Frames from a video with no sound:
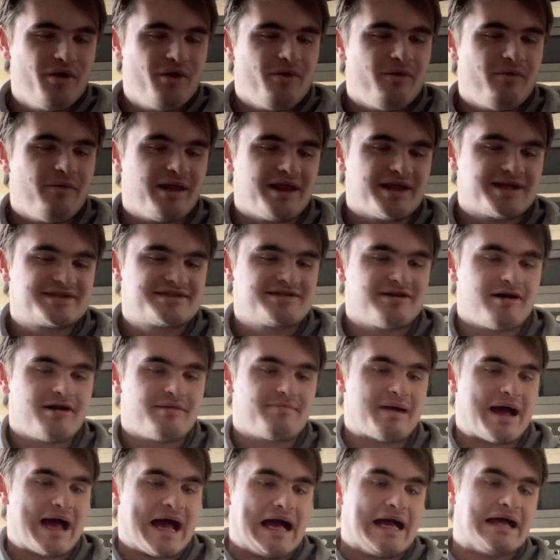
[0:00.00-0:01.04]
Well, I started
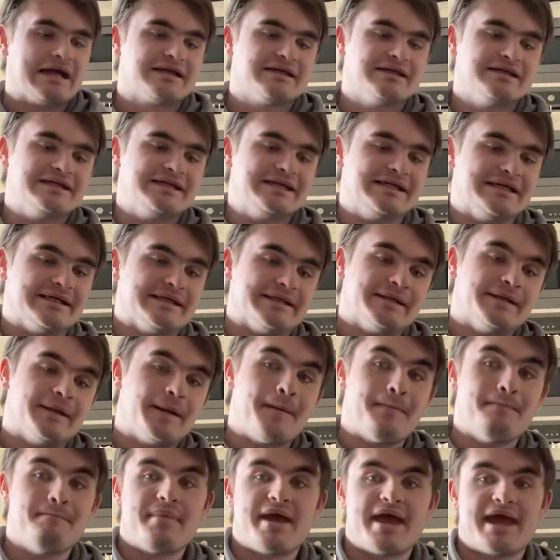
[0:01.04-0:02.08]
back in
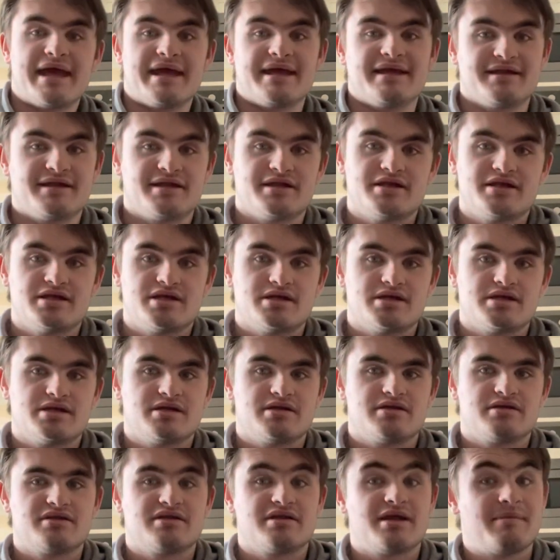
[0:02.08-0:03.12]
May
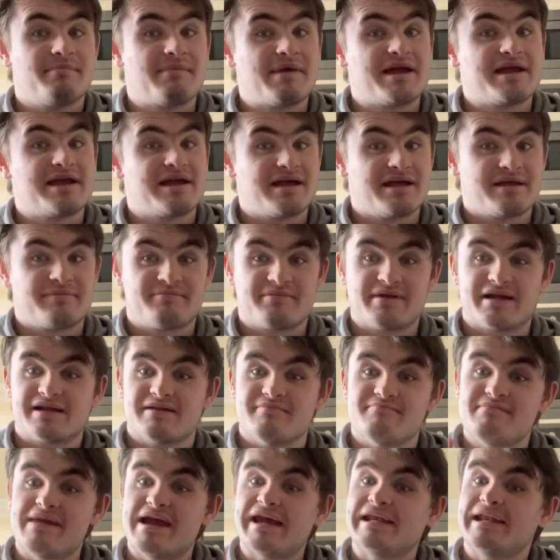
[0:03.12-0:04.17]
the
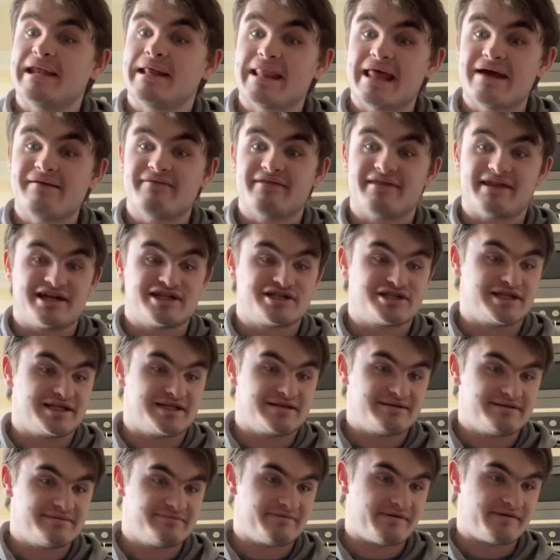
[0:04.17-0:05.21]
11th,
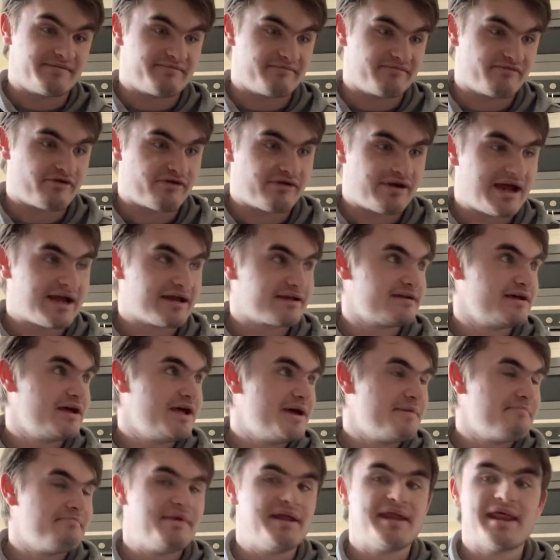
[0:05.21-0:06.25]
actually, if I'm correct.
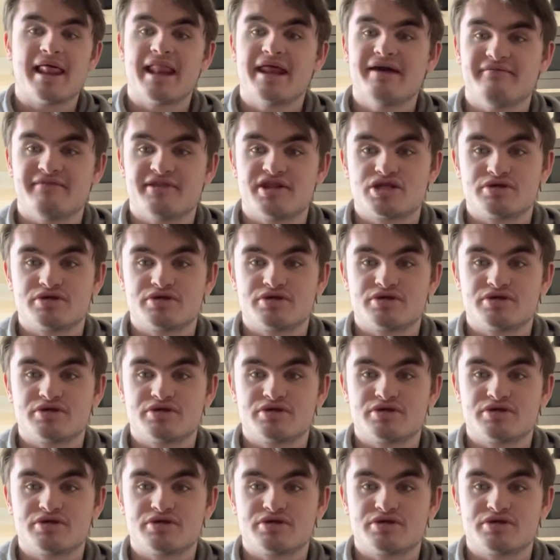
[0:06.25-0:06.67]
May the 11th,